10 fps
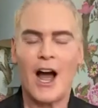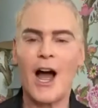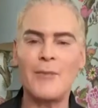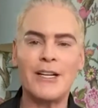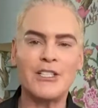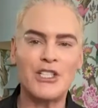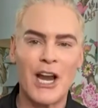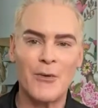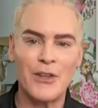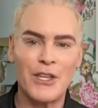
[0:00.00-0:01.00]
I'm gonna
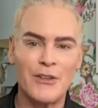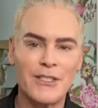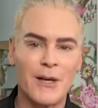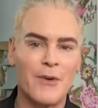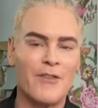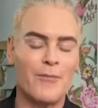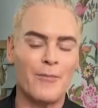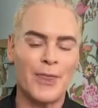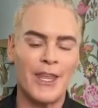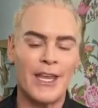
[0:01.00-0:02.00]
share with you some
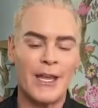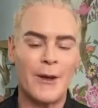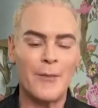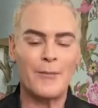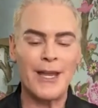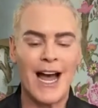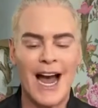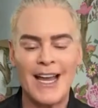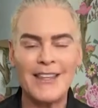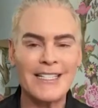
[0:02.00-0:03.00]
of the
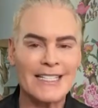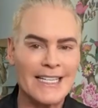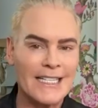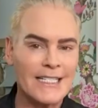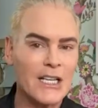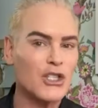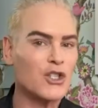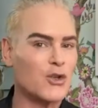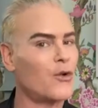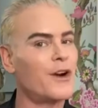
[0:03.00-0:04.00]
behind the scenes
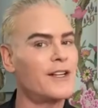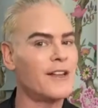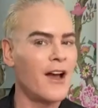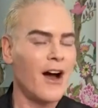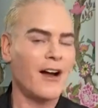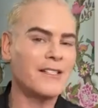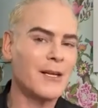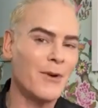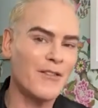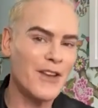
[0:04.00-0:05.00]
stories on
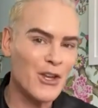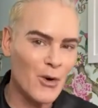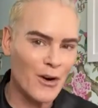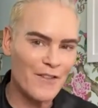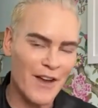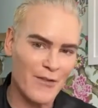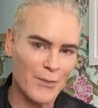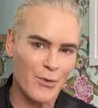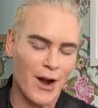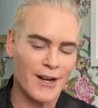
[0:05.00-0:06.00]
some of your
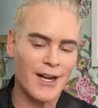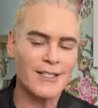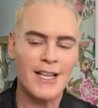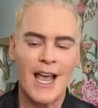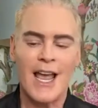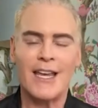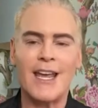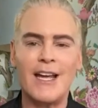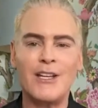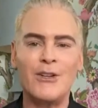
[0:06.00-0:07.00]
favorite products,
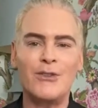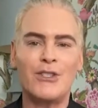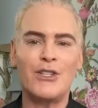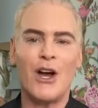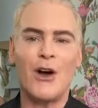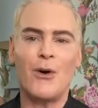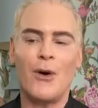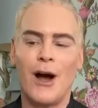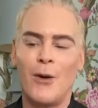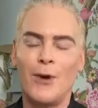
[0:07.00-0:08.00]
get you to
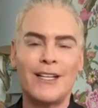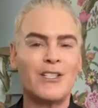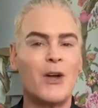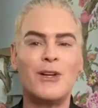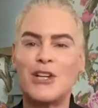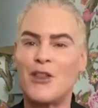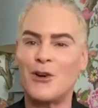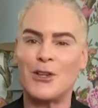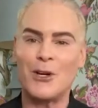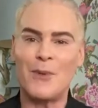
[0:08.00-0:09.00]
know, we'll get to know each
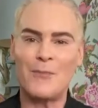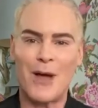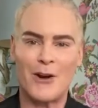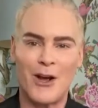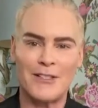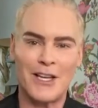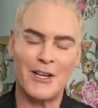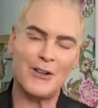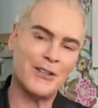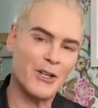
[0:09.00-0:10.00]
other a little bit better. I'll tell
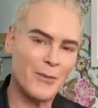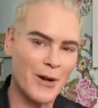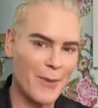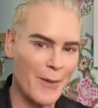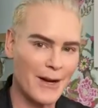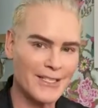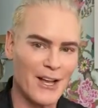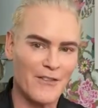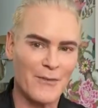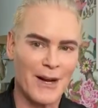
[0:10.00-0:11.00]
you a little bit about
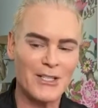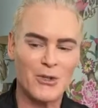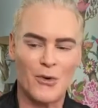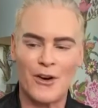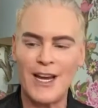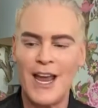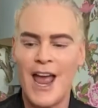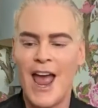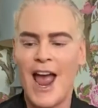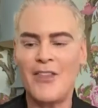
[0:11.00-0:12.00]
myself and my story.
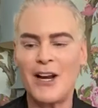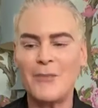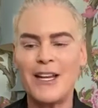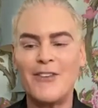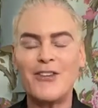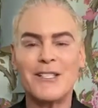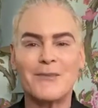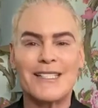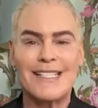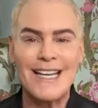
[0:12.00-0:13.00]
And then I'm gonna give you
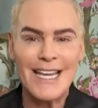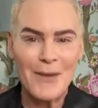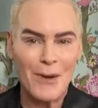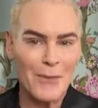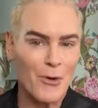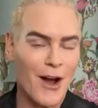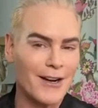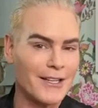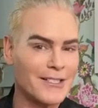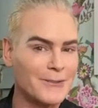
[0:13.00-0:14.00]
some sneaky peek
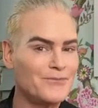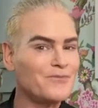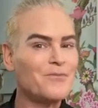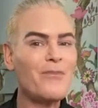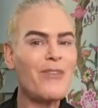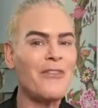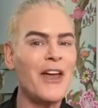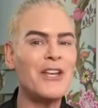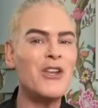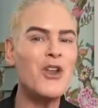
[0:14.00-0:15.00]
products
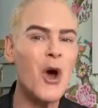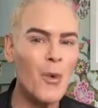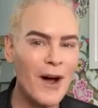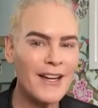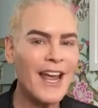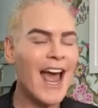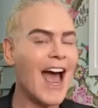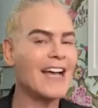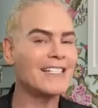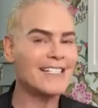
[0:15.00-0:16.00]
that no one
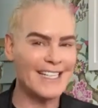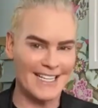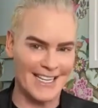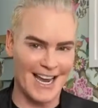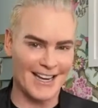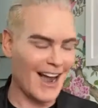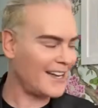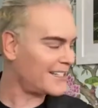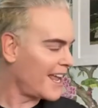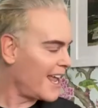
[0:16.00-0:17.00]
has seen yet,
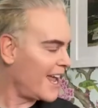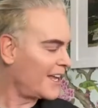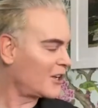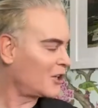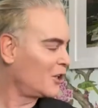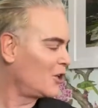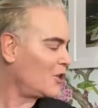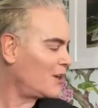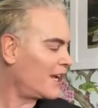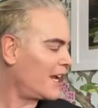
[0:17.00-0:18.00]
guys,
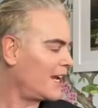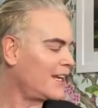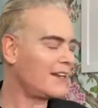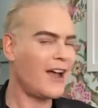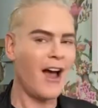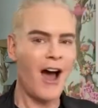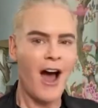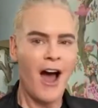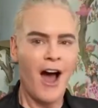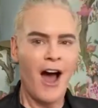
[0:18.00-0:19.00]
including
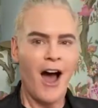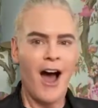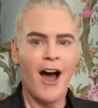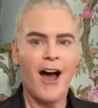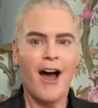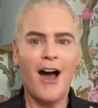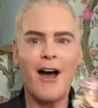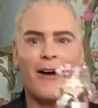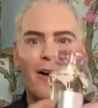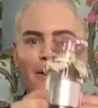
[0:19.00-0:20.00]

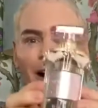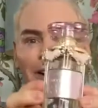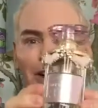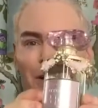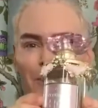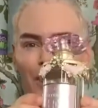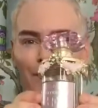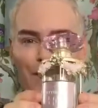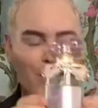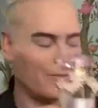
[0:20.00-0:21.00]
our new
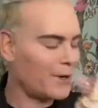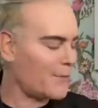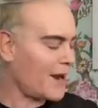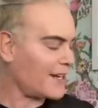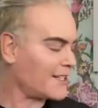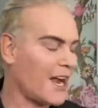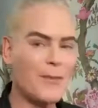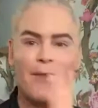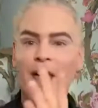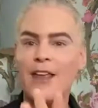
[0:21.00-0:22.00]
perfume, but I'm not gonna talk
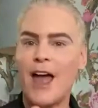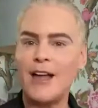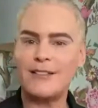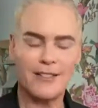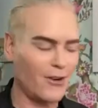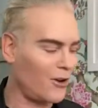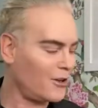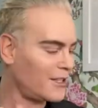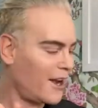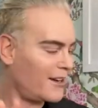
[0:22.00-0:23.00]
about that yet.
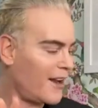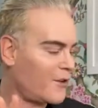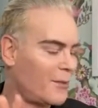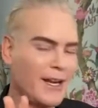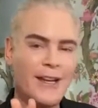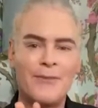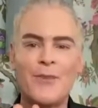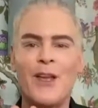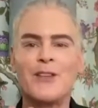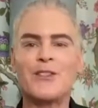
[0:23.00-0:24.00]
Hold on, everybody.
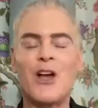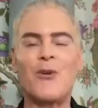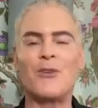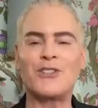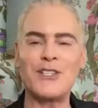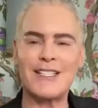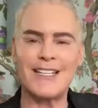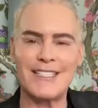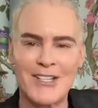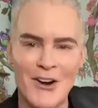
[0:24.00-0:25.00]
So we'll just
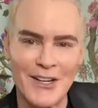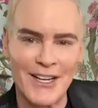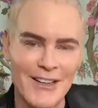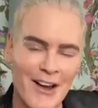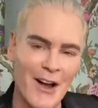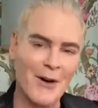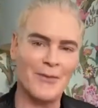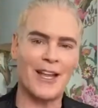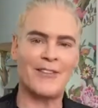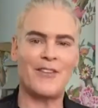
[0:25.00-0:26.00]
get started,
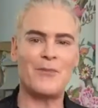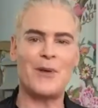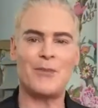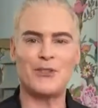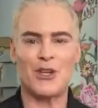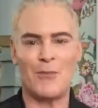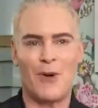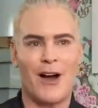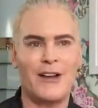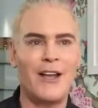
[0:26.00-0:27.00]
let a few people jump
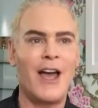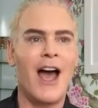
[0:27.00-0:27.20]
on.